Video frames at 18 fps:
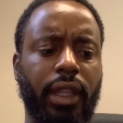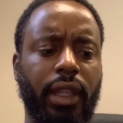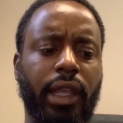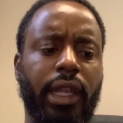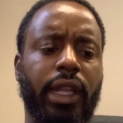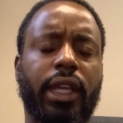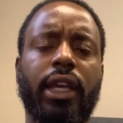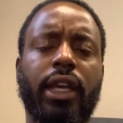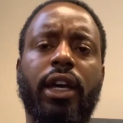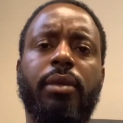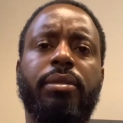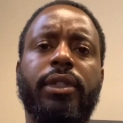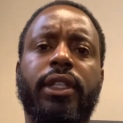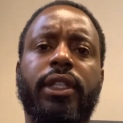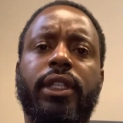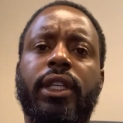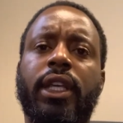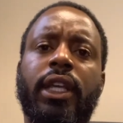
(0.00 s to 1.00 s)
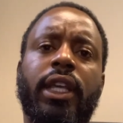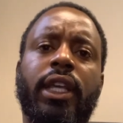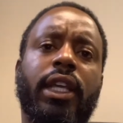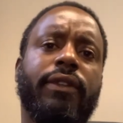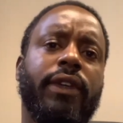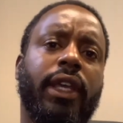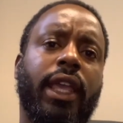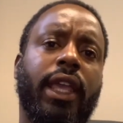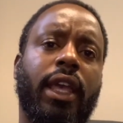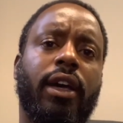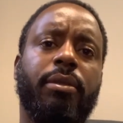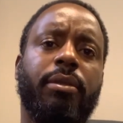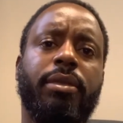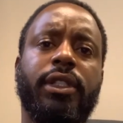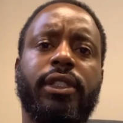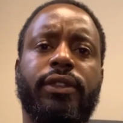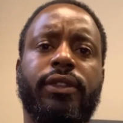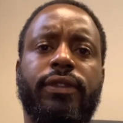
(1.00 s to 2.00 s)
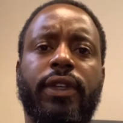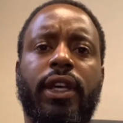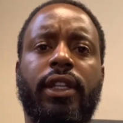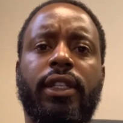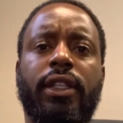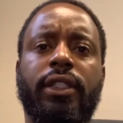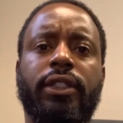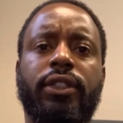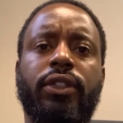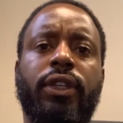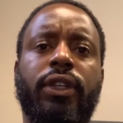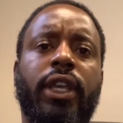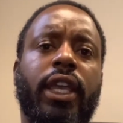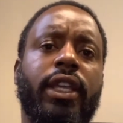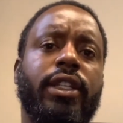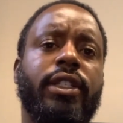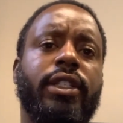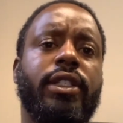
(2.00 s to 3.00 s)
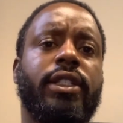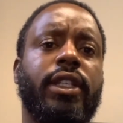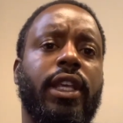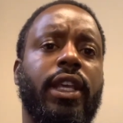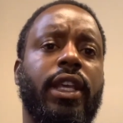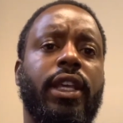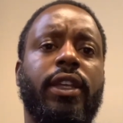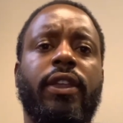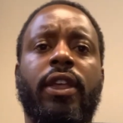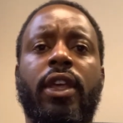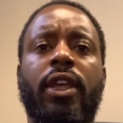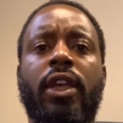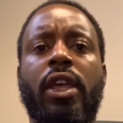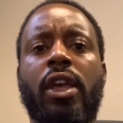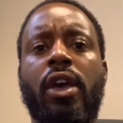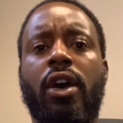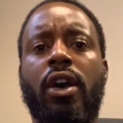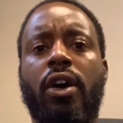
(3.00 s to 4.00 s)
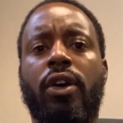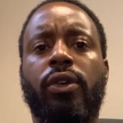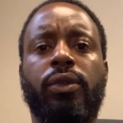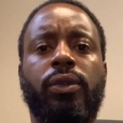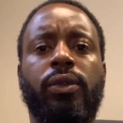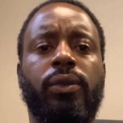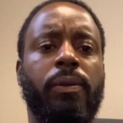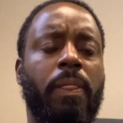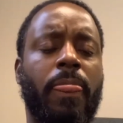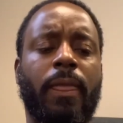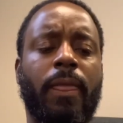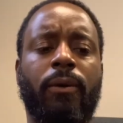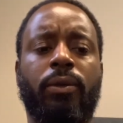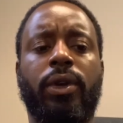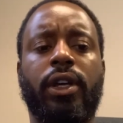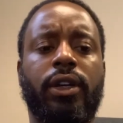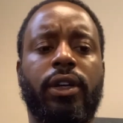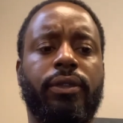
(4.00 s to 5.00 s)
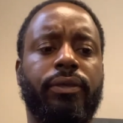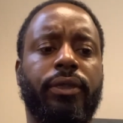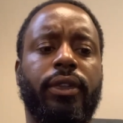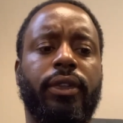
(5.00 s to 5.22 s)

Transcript: in a company, the company's failing, you can't just say, oh, well,